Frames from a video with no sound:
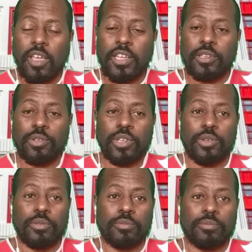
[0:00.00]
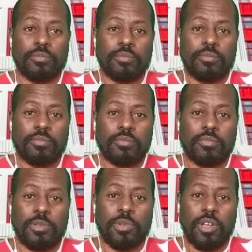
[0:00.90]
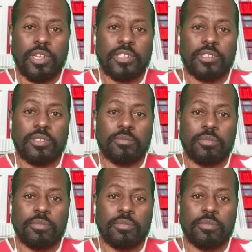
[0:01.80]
I don't know, to be honest